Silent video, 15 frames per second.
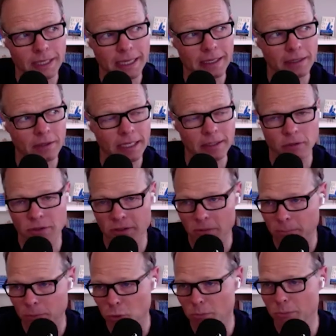and I looked at
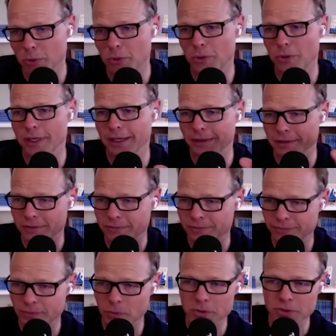Bloomberg, I looked at
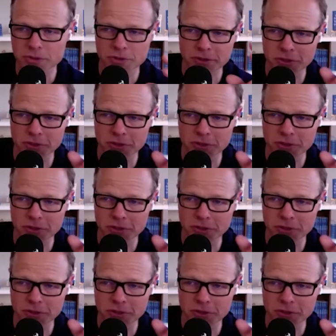Forrester,